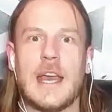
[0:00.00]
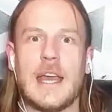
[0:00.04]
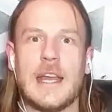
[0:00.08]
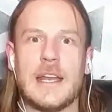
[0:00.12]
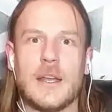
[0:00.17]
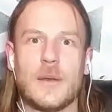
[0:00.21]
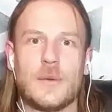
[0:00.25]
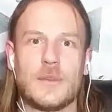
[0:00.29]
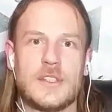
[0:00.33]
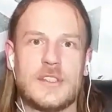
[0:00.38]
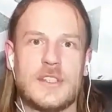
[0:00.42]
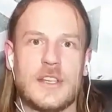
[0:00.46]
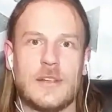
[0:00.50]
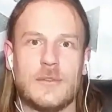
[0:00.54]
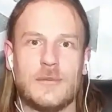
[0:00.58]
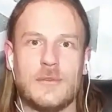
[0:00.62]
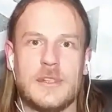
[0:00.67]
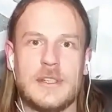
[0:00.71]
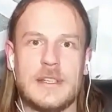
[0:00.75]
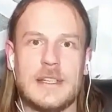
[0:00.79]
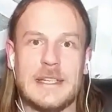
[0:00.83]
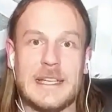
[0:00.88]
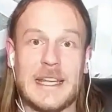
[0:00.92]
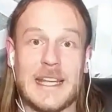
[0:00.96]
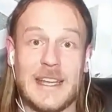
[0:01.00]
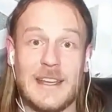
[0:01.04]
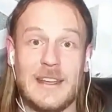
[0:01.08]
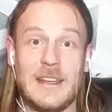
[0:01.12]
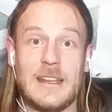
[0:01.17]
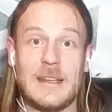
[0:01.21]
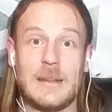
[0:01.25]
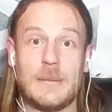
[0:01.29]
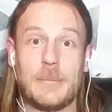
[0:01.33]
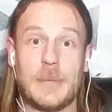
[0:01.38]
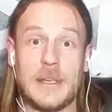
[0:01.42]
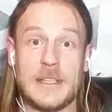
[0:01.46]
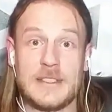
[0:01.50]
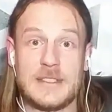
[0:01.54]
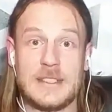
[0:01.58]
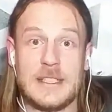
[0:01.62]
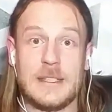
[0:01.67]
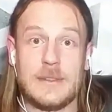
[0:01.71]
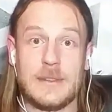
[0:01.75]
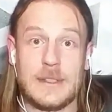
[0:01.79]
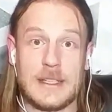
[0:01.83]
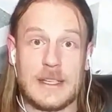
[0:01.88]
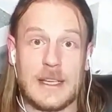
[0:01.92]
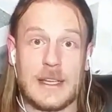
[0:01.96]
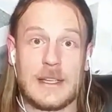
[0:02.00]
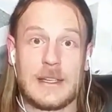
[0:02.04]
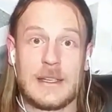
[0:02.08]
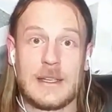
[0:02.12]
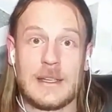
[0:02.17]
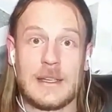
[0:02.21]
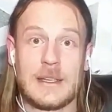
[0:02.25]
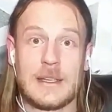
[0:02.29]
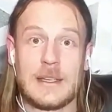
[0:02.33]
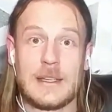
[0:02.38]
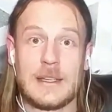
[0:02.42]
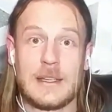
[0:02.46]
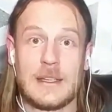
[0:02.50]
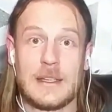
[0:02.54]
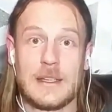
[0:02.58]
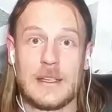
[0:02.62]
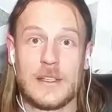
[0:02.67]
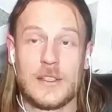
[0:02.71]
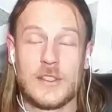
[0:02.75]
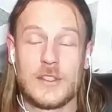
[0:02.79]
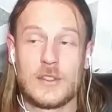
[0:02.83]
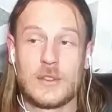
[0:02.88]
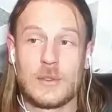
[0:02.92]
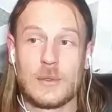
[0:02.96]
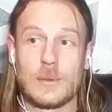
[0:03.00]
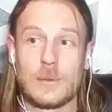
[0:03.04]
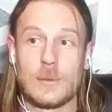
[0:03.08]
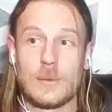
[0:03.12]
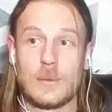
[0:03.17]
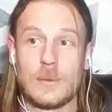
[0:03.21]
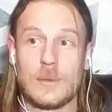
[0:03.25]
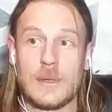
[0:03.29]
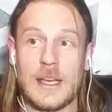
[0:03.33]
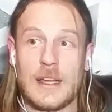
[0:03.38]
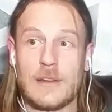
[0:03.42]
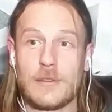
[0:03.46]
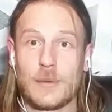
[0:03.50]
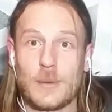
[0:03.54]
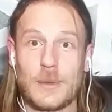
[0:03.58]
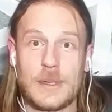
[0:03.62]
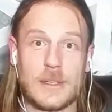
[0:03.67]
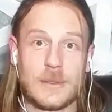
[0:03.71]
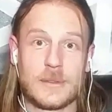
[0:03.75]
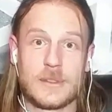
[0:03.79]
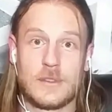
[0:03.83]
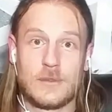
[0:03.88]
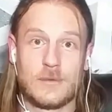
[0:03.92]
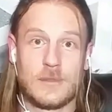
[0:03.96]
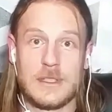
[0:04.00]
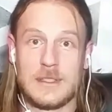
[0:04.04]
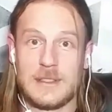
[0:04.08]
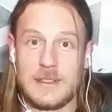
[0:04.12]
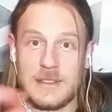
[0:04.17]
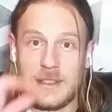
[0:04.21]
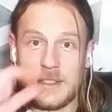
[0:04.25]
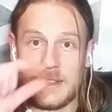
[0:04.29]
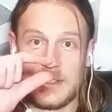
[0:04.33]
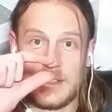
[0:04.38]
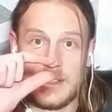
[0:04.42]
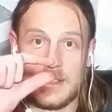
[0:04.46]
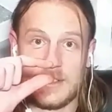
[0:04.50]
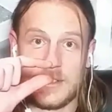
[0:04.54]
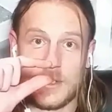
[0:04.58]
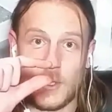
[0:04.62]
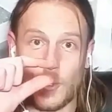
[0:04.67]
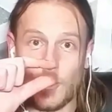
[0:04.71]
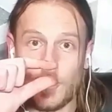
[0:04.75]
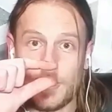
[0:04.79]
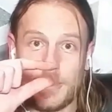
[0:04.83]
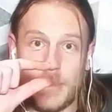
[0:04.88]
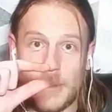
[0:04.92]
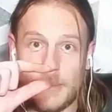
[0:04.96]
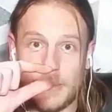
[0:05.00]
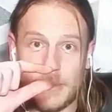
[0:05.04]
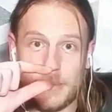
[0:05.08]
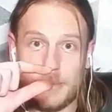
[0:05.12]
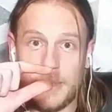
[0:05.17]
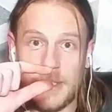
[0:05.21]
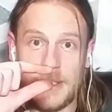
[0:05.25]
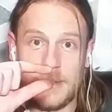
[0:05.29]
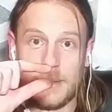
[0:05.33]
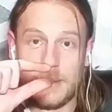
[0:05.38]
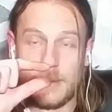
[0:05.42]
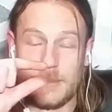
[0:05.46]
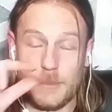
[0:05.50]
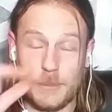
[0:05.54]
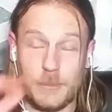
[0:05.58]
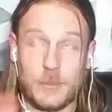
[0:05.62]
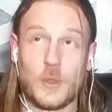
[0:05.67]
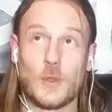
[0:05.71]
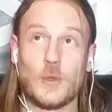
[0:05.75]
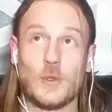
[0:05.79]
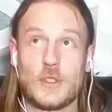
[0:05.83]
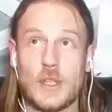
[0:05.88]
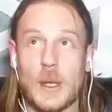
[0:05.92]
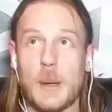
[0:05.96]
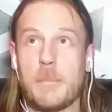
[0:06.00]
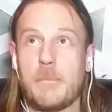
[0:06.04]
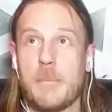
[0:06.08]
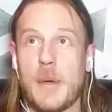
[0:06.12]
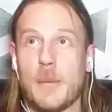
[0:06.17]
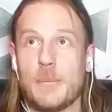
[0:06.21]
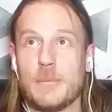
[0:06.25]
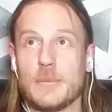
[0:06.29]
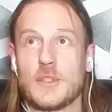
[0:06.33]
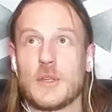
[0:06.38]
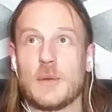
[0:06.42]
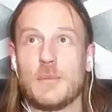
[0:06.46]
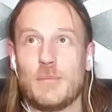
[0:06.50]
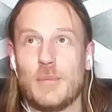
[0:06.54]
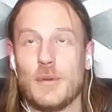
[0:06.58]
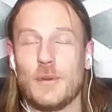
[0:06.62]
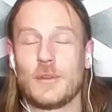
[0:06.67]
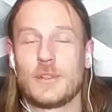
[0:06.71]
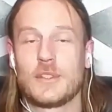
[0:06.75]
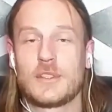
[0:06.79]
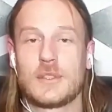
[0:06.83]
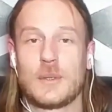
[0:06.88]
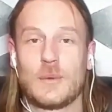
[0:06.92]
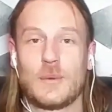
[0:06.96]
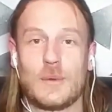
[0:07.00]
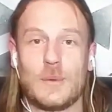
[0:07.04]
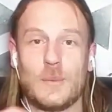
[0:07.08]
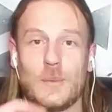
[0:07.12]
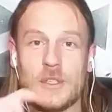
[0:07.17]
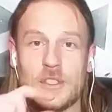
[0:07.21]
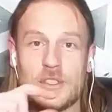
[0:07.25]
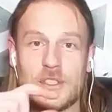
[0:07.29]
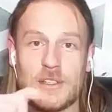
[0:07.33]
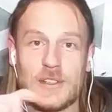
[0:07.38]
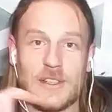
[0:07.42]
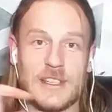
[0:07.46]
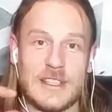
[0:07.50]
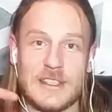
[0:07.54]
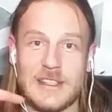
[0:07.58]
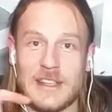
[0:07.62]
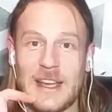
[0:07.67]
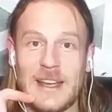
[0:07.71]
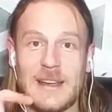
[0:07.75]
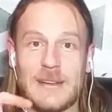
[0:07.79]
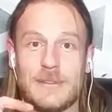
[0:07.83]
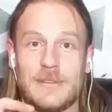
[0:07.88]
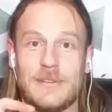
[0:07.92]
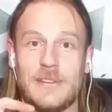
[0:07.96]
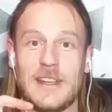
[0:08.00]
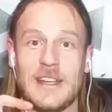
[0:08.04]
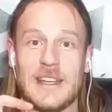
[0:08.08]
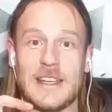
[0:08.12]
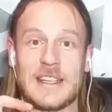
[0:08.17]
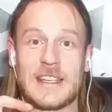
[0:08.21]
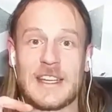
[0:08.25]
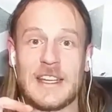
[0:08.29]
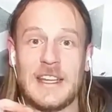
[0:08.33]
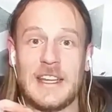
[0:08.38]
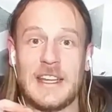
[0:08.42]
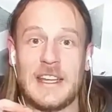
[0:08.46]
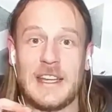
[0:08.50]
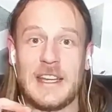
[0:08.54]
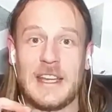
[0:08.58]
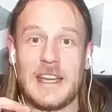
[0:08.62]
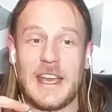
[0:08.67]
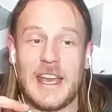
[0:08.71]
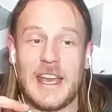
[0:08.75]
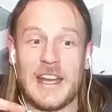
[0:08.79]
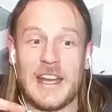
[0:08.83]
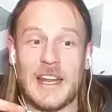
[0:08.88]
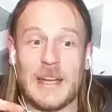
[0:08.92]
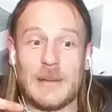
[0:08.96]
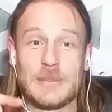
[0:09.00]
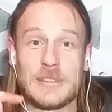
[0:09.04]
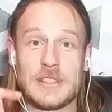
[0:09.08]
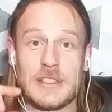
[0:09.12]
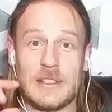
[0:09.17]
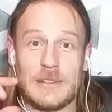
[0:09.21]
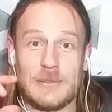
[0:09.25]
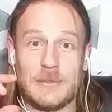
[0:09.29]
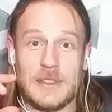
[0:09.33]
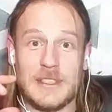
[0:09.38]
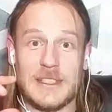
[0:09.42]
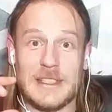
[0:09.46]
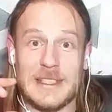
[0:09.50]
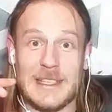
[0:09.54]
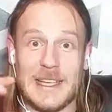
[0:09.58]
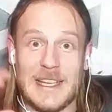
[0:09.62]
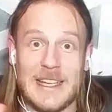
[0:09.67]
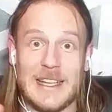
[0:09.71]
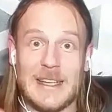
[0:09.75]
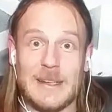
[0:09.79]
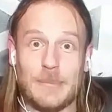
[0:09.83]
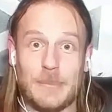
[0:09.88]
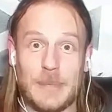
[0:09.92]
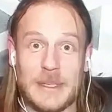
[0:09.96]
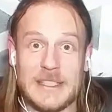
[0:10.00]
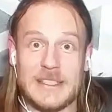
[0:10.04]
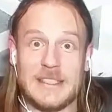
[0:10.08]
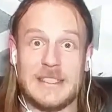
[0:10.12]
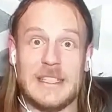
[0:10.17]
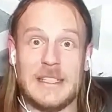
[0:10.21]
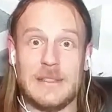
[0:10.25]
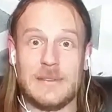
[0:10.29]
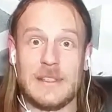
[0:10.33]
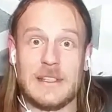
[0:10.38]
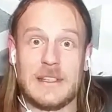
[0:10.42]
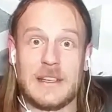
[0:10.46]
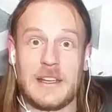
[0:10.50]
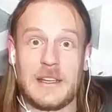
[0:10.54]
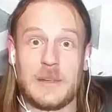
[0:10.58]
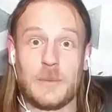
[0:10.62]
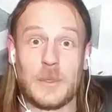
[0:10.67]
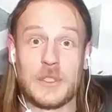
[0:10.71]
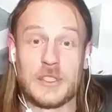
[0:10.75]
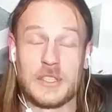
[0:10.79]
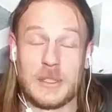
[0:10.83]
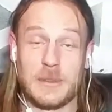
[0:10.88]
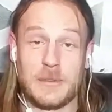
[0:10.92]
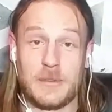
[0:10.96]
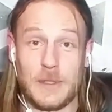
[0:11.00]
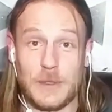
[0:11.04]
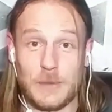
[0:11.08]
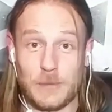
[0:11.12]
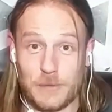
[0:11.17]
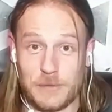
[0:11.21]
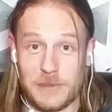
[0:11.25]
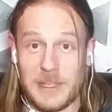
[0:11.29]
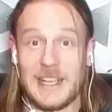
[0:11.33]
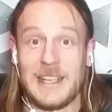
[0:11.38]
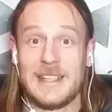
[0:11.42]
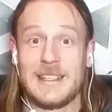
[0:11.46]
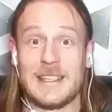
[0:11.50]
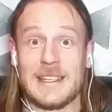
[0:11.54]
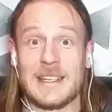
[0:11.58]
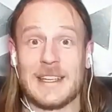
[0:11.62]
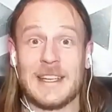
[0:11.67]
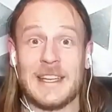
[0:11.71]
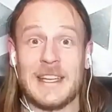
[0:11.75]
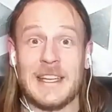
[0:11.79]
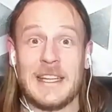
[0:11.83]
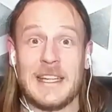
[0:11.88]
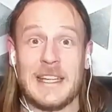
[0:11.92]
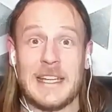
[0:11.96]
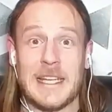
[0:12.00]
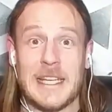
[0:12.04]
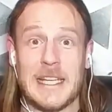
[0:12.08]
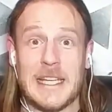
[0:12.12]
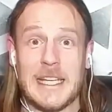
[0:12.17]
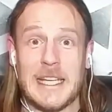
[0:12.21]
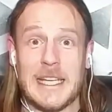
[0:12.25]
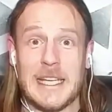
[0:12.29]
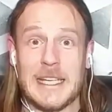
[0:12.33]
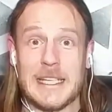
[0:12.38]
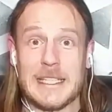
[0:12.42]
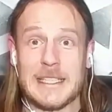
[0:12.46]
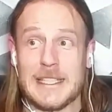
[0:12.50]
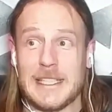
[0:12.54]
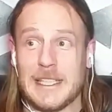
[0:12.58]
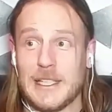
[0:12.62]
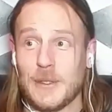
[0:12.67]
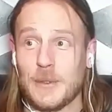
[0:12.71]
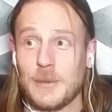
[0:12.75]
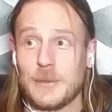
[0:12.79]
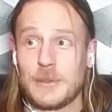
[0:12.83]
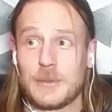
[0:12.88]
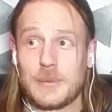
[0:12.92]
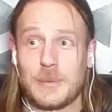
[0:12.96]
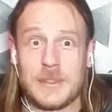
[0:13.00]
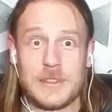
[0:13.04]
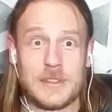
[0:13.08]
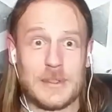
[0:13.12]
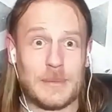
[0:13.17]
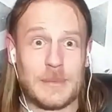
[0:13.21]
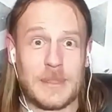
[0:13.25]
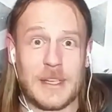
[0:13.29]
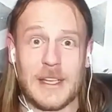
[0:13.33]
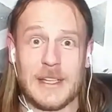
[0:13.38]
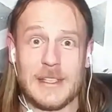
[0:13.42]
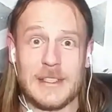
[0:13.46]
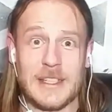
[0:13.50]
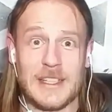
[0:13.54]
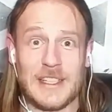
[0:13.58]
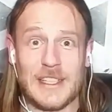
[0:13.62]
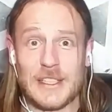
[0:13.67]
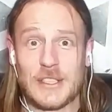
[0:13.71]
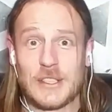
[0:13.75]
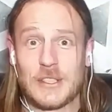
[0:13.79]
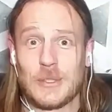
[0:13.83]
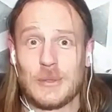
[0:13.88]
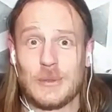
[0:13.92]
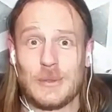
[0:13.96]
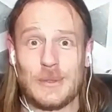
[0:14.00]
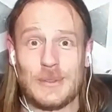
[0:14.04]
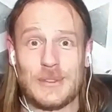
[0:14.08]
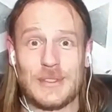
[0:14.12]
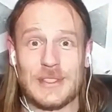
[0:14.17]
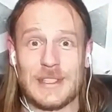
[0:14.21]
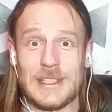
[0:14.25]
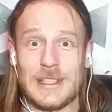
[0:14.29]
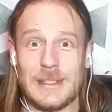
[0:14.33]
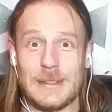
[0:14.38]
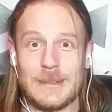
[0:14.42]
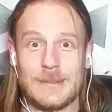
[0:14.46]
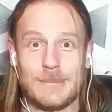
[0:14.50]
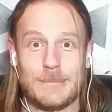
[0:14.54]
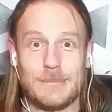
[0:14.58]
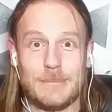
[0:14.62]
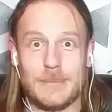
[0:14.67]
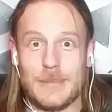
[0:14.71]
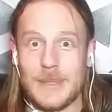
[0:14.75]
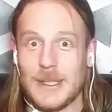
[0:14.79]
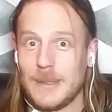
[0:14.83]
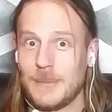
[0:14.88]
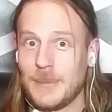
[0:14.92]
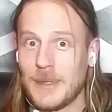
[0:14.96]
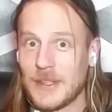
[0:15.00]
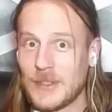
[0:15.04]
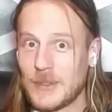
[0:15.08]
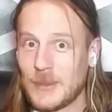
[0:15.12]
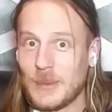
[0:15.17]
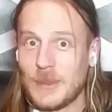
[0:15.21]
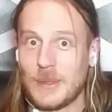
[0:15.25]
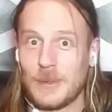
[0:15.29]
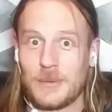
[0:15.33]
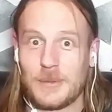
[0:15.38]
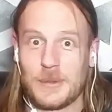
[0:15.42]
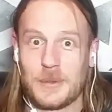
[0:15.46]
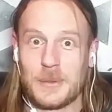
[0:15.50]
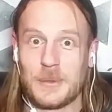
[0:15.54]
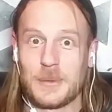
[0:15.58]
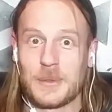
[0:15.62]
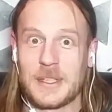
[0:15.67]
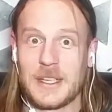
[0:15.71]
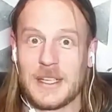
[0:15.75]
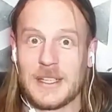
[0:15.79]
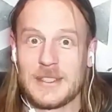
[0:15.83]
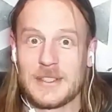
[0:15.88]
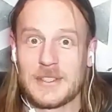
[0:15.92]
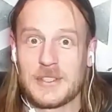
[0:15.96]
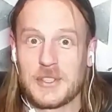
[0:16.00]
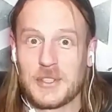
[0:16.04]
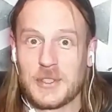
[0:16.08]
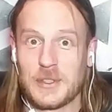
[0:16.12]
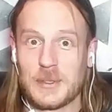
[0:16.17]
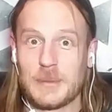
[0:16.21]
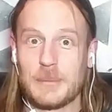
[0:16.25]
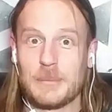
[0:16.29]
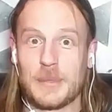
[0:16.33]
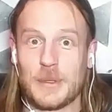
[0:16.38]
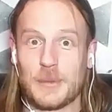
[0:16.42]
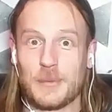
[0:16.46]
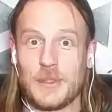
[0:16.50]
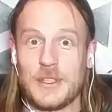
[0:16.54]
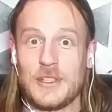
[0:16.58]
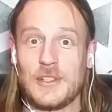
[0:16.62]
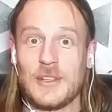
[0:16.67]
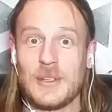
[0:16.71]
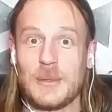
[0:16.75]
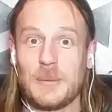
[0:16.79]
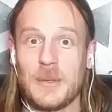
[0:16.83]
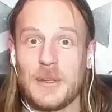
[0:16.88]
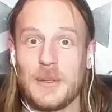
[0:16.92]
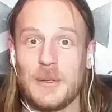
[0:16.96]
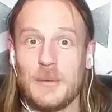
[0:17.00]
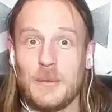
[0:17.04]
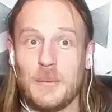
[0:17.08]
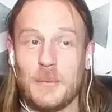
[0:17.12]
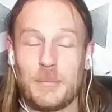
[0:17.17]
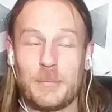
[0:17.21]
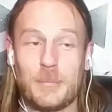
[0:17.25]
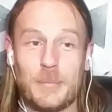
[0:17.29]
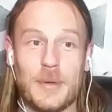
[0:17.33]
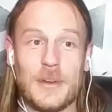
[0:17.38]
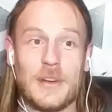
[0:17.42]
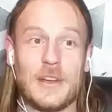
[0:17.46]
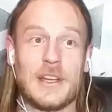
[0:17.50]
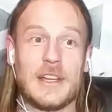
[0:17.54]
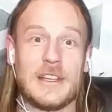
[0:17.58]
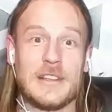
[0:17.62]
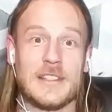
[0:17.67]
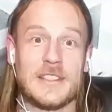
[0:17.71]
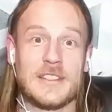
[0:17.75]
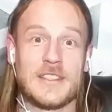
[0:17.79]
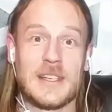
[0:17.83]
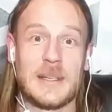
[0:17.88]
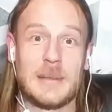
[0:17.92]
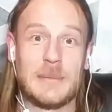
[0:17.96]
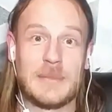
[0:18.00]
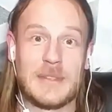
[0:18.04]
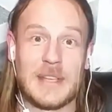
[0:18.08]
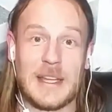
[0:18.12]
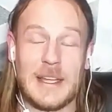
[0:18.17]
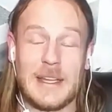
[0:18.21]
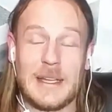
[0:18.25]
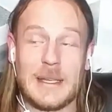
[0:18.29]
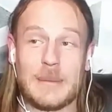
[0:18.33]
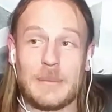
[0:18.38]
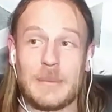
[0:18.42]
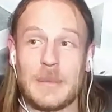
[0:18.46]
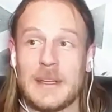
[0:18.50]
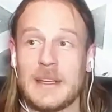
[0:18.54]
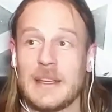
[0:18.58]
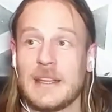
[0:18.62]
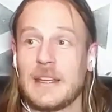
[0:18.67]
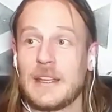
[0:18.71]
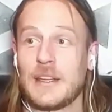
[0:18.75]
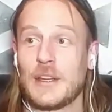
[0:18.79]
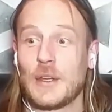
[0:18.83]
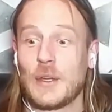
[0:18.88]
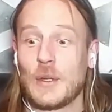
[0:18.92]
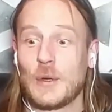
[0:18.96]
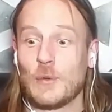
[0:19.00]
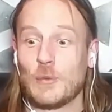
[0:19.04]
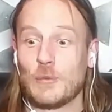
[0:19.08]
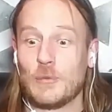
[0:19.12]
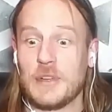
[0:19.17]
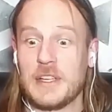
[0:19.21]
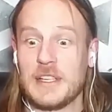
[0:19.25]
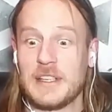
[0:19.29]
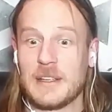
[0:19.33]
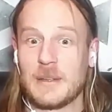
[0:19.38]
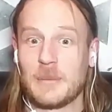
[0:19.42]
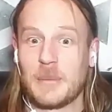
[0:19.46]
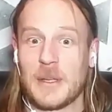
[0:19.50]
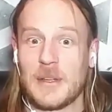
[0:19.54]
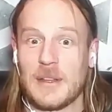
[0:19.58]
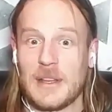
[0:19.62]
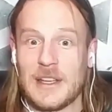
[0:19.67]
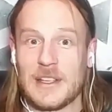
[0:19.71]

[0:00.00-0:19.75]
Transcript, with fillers: And I was sitting reading It by Stephen King. So everyone else is reading like these Goosebumps, but Goosebumps books, which are like that thick and I'm sitting reading It by Stephen King, which if you've read it, it deals with some kind of issues that maybe a 12 year old kid shouldn't be reading about, but at the same time, reading